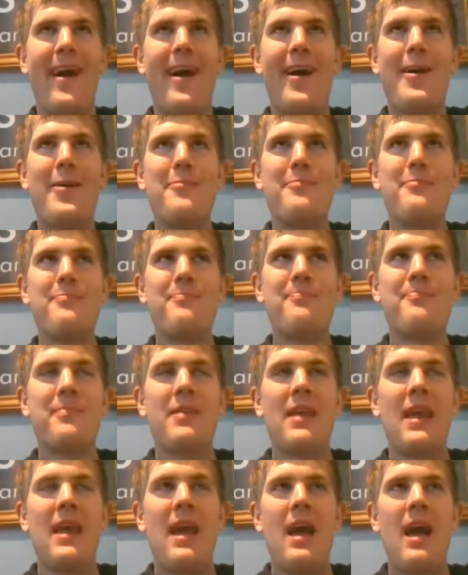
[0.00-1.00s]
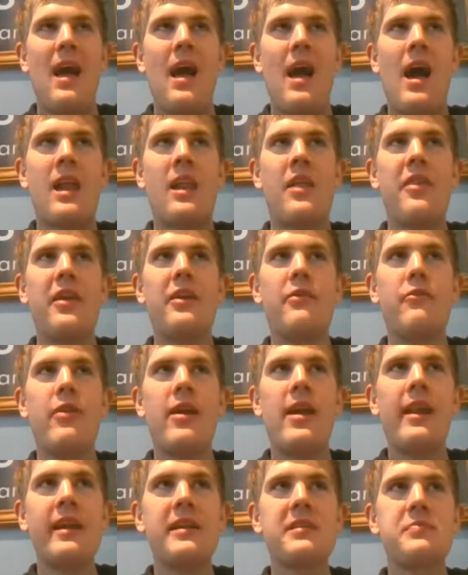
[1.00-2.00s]
And I think
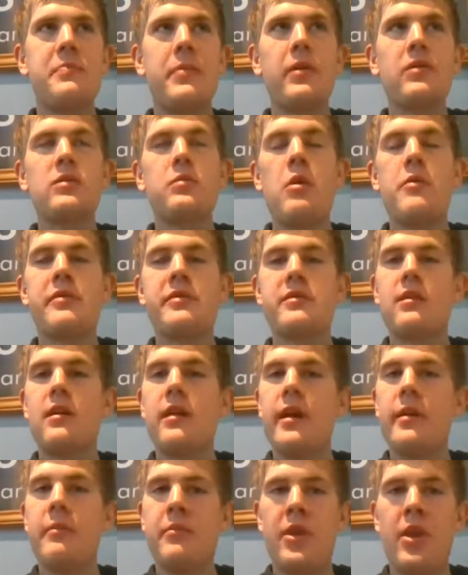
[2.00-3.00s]
really it's built up over time.